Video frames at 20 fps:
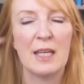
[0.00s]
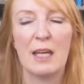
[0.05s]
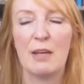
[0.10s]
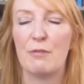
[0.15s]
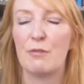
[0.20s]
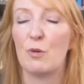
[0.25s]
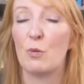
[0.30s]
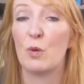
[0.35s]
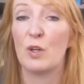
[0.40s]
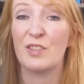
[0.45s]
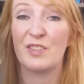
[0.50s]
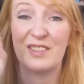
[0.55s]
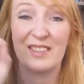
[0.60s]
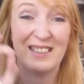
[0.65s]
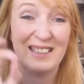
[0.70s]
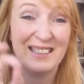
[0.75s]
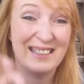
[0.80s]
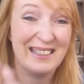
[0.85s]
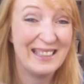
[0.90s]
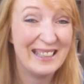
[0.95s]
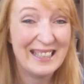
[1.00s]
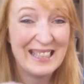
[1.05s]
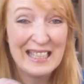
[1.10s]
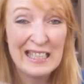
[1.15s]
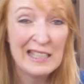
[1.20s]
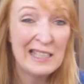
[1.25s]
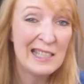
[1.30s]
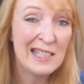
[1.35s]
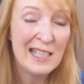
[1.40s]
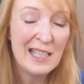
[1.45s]
If you want
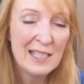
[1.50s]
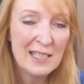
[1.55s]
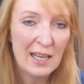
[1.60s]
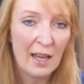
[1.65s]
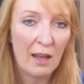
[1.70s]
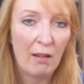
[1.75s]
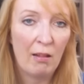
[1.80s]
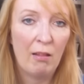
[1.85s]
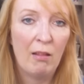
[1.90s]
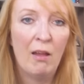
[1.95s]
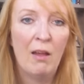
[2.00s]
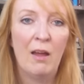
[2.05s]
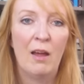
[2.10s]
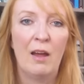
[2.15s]
in detail,